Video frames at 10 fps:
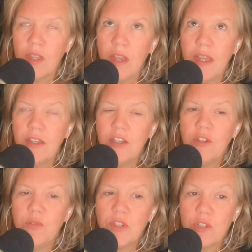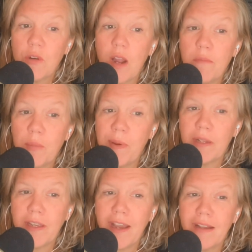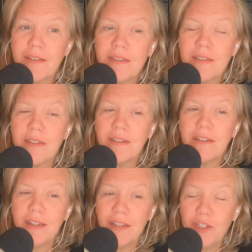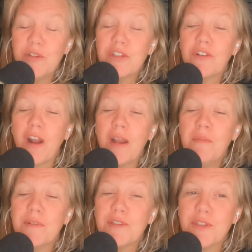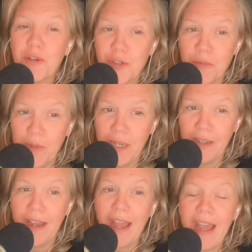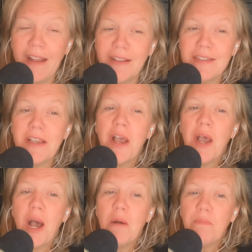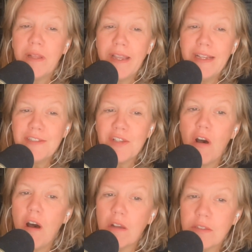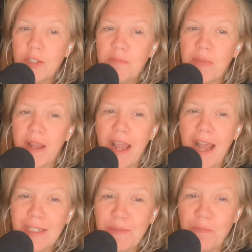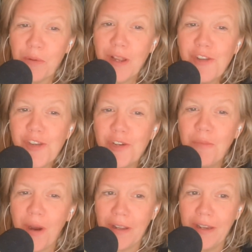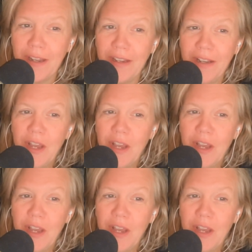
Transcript: And you describe the podcast, you describe social media as a place haunted by aspirational marketing